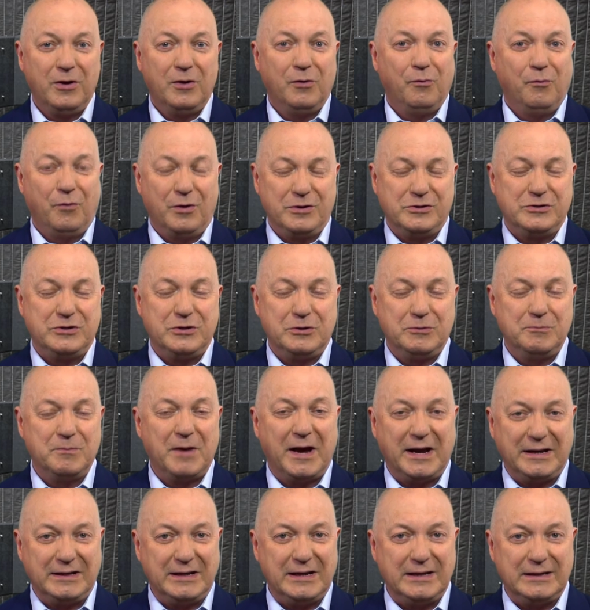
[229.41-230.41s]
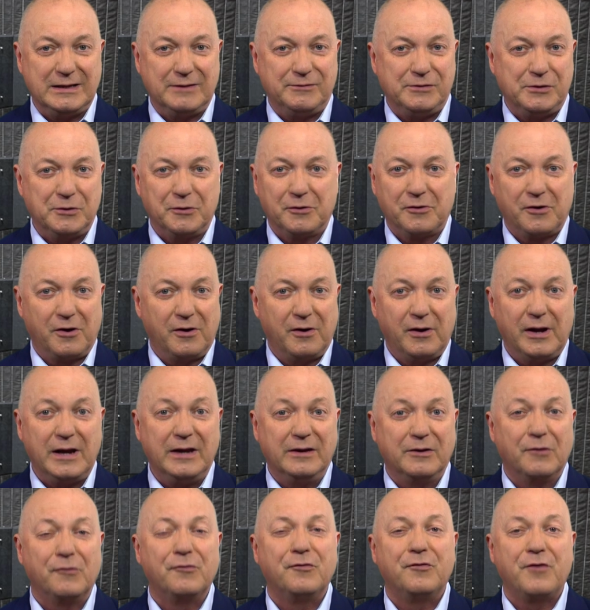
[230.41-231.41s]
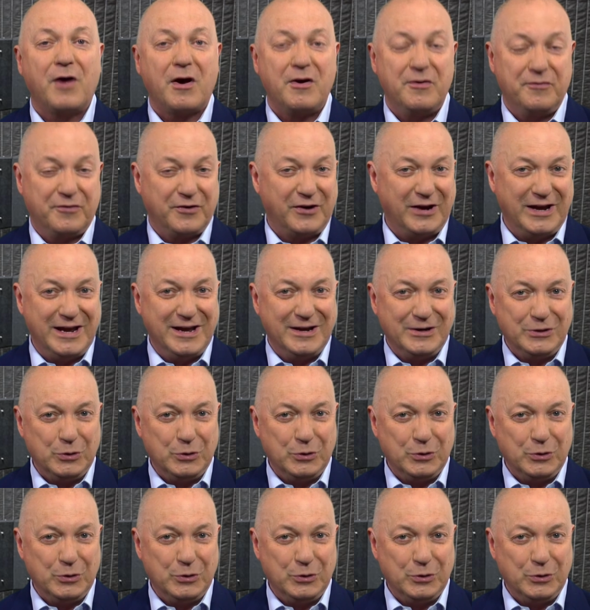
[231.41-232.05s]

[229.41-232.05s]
which you may need if you're uh, in a very, very